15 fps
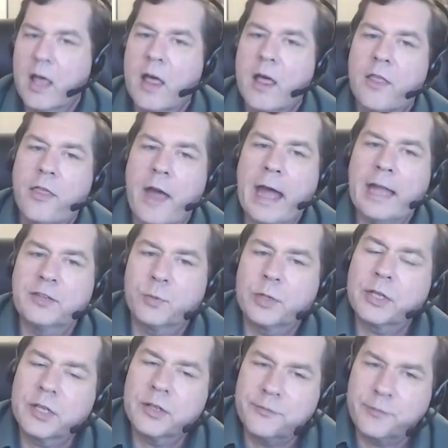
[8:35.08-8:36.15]
That's when
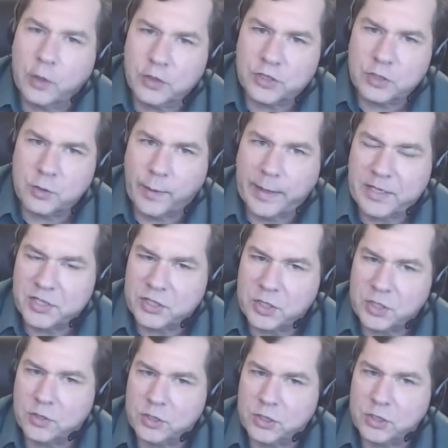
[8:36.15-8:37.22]
conversion rates
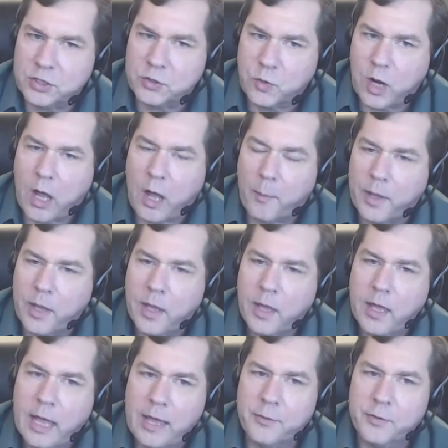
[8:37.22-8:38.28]
start to drop,
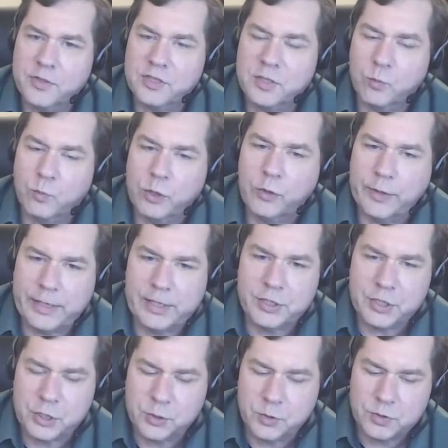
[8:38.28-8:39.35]
and there's some real
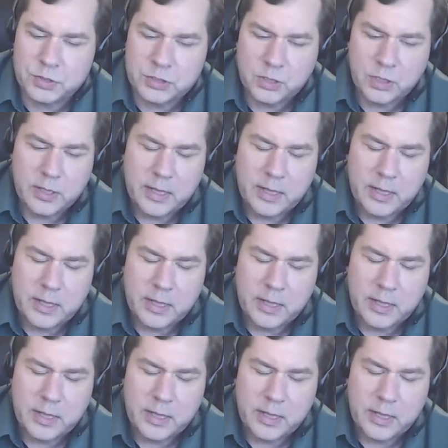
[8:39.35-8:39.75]
issues.